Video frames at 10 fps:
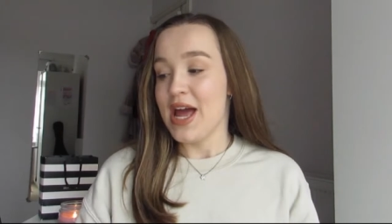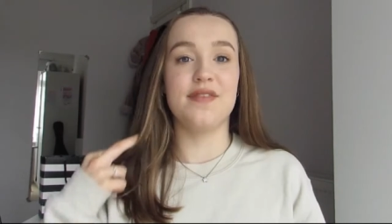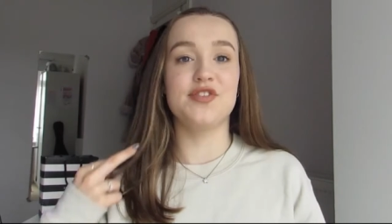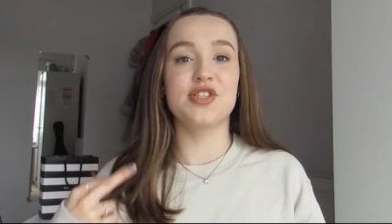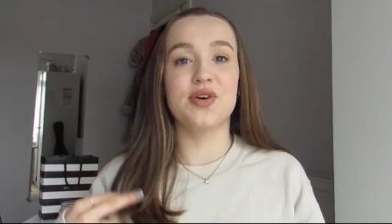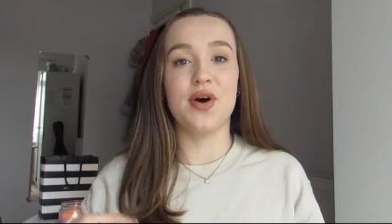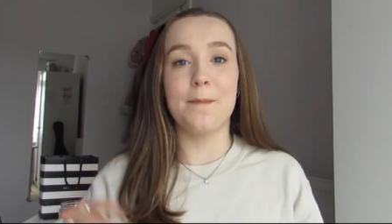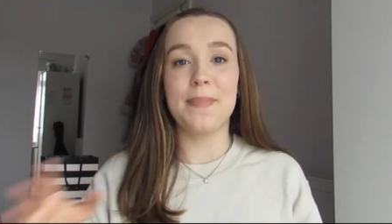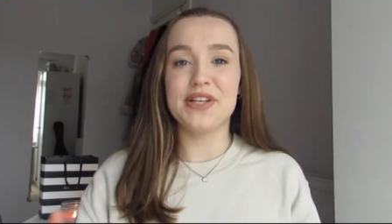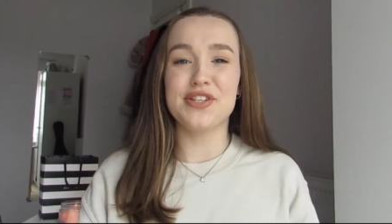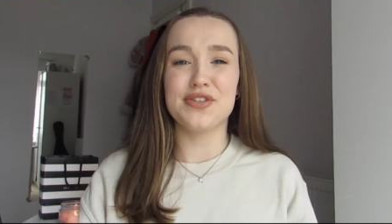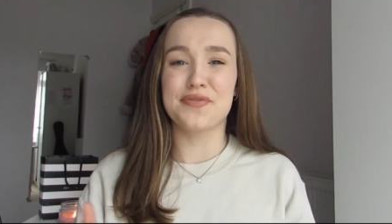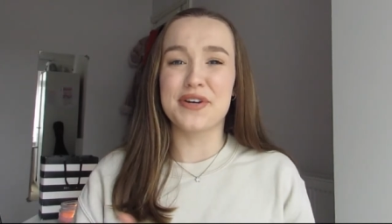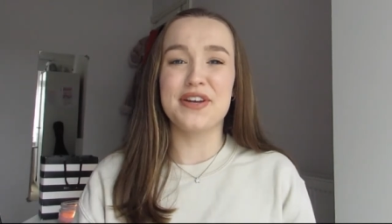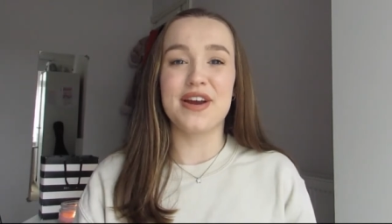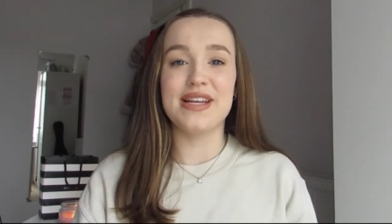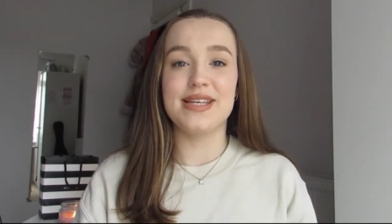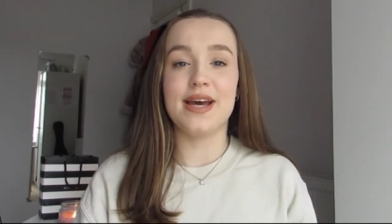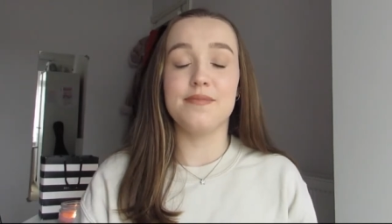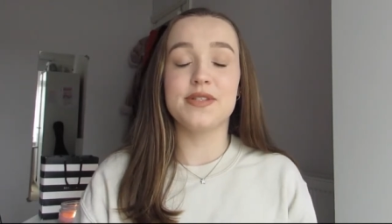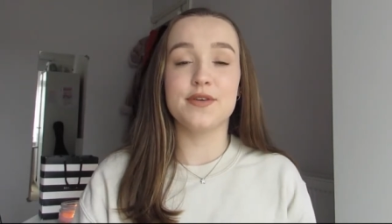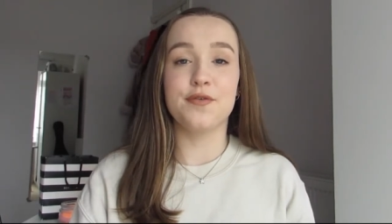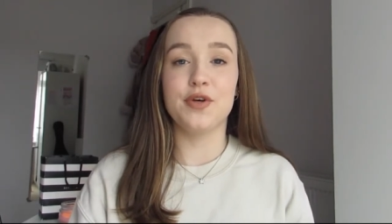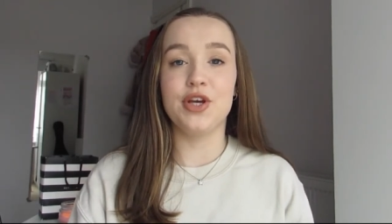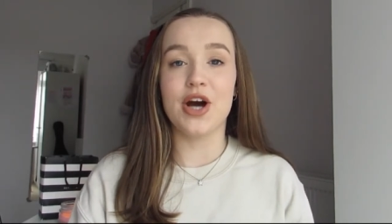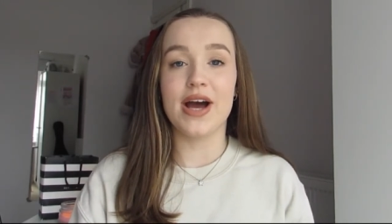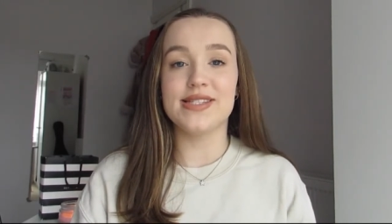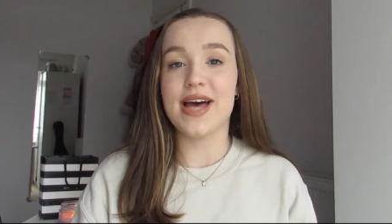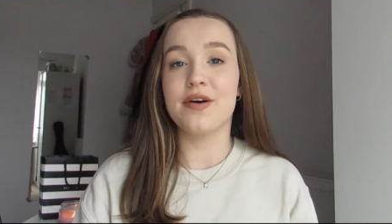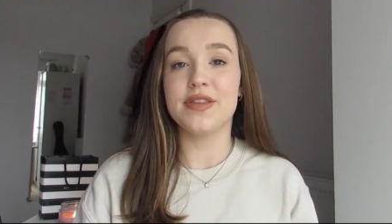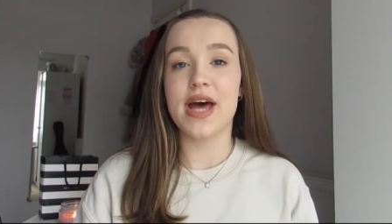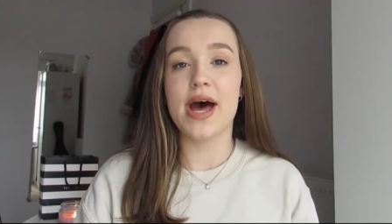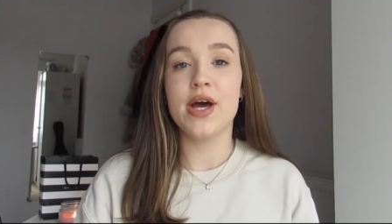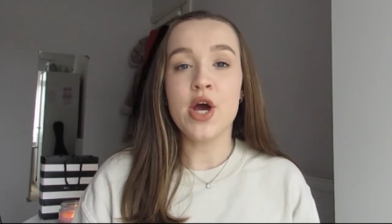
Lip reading: I've just got a bunch of really great tips for you guys out there,